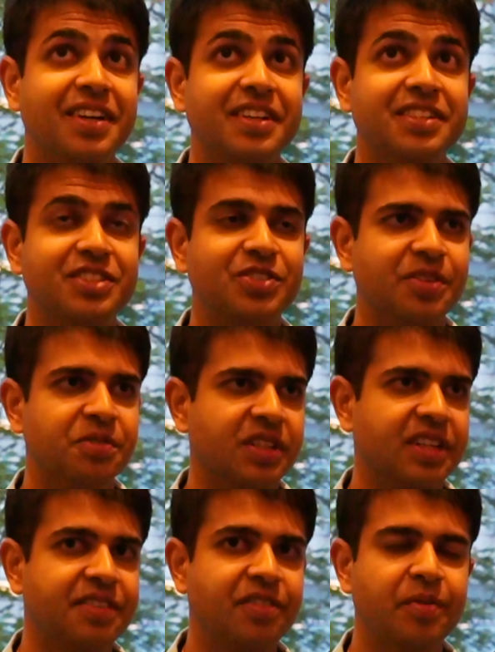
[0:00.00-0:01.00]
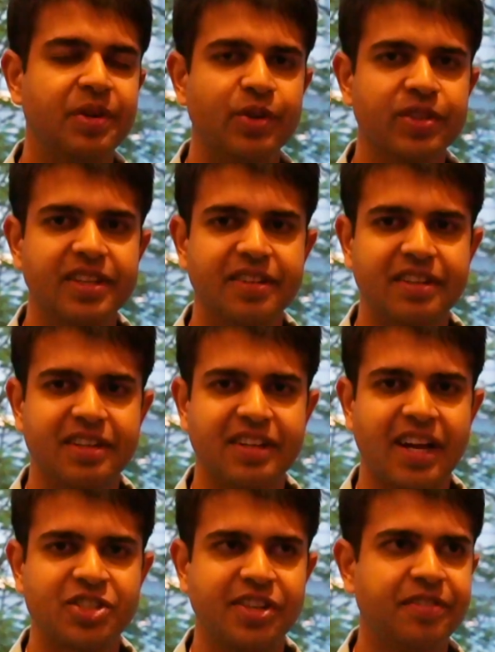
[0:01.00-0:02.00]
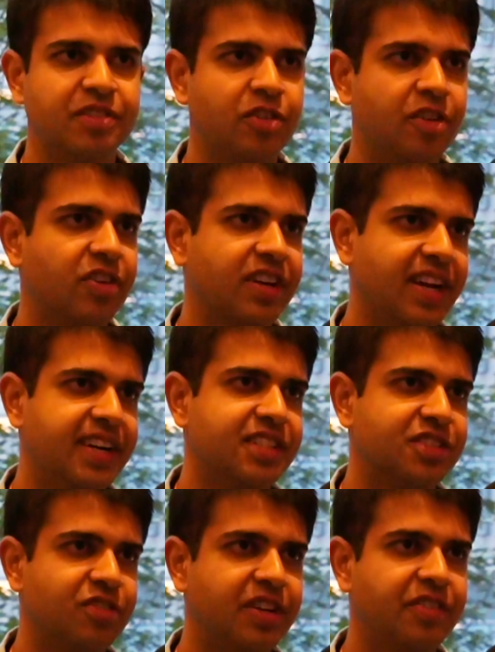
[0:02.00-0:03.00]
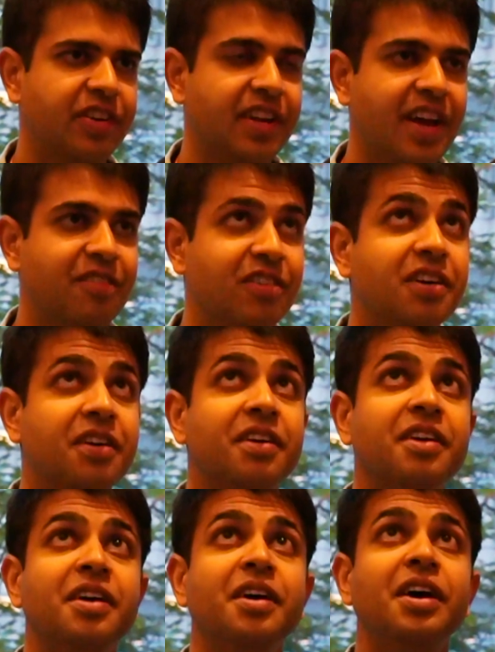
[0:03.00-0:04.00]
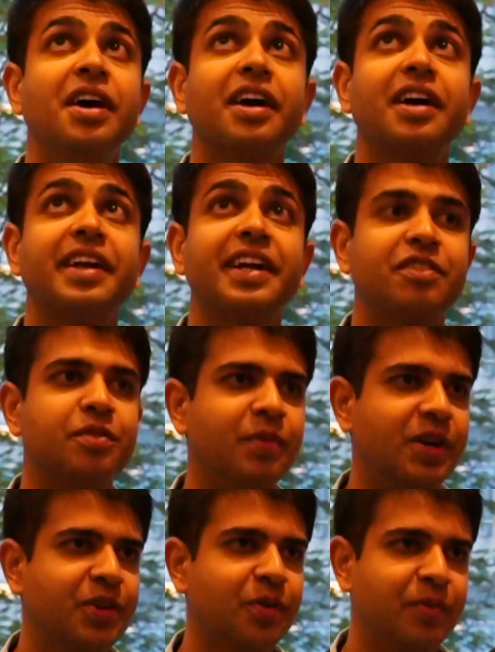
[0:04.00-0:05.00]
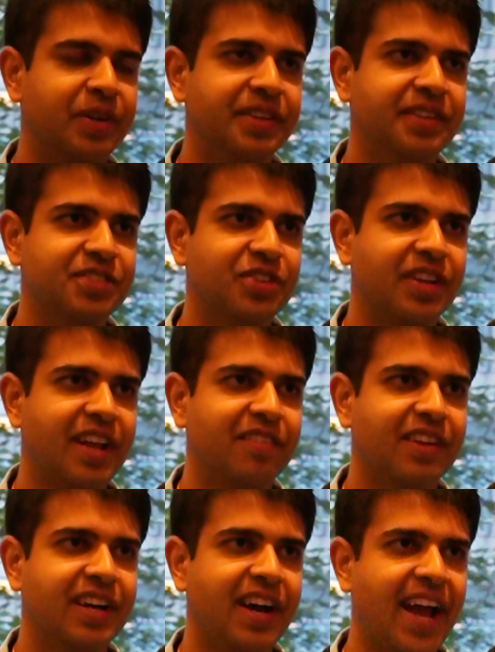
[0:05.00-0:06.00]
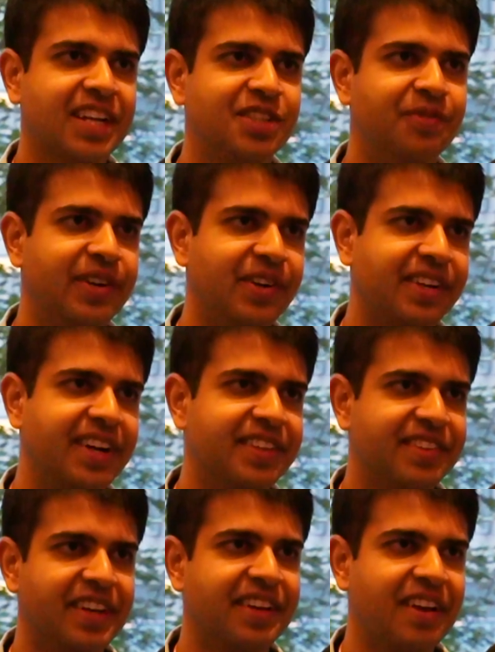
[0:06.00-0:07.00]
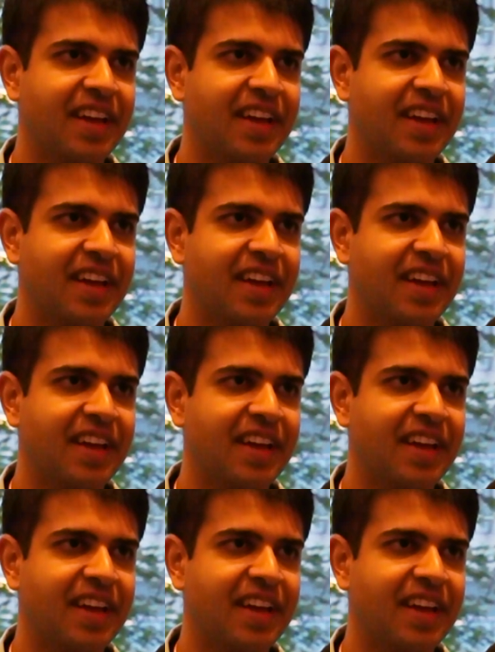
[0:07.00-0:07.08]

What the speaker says: It's doable. I think we've been doing that actually with one of our clients where we can have a connect with MultiOn button. So you can have like an action button kind of thing.